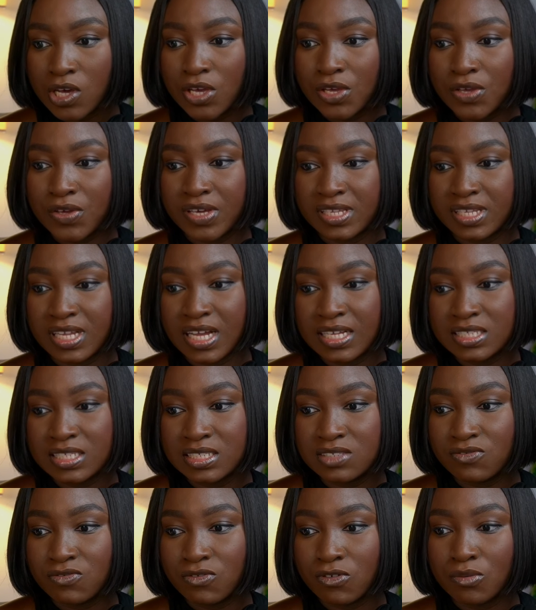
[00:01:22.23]
You can add
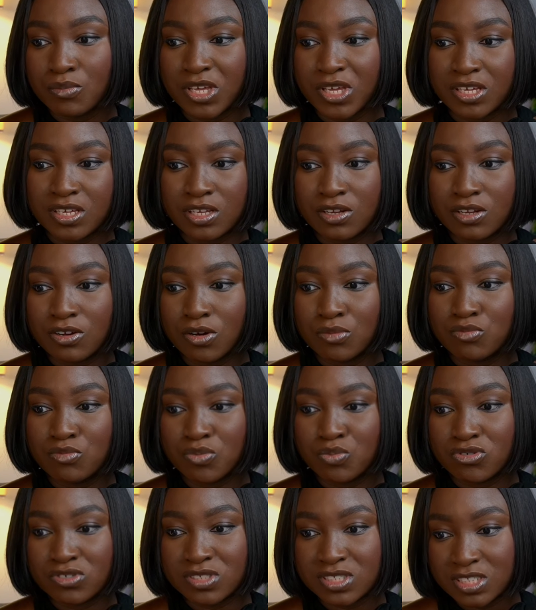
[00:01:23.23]
it from a GitHub
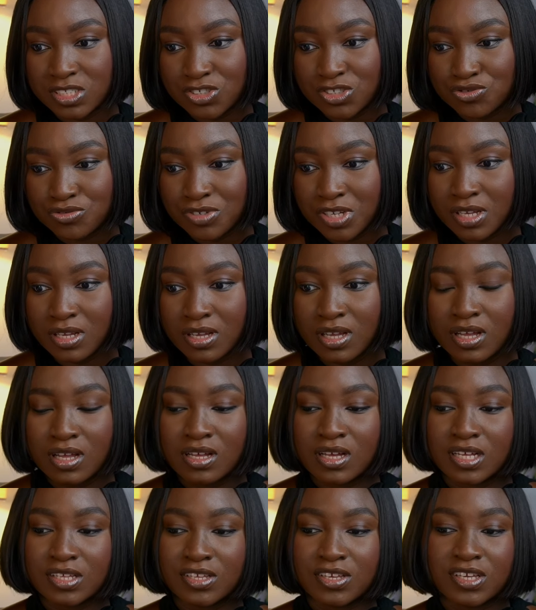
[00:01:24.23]
repository,
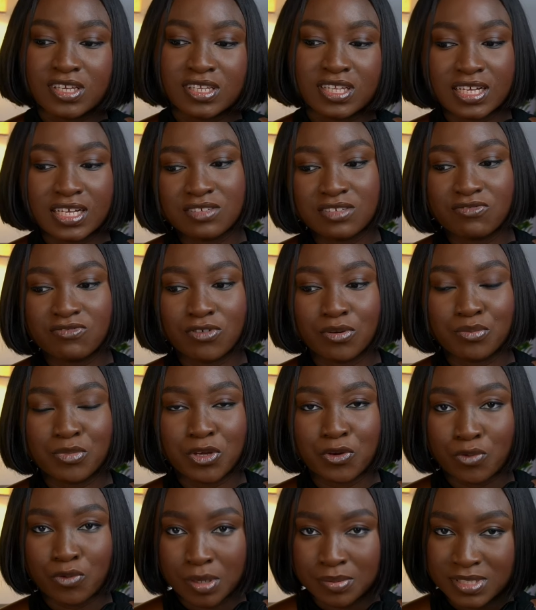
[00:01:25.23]
and you can add it from
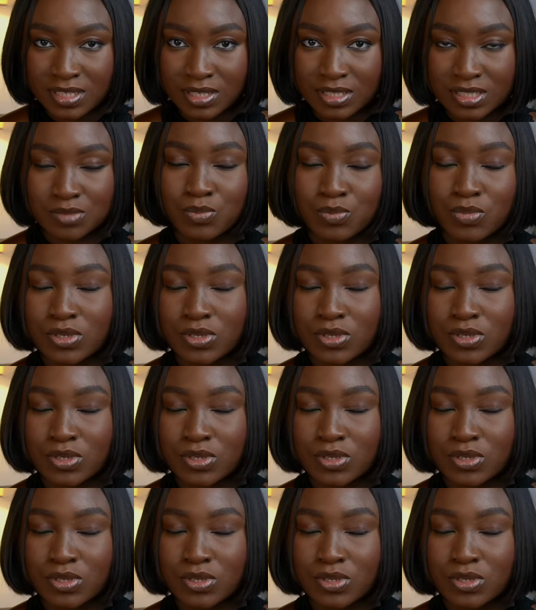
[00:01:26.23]
a website.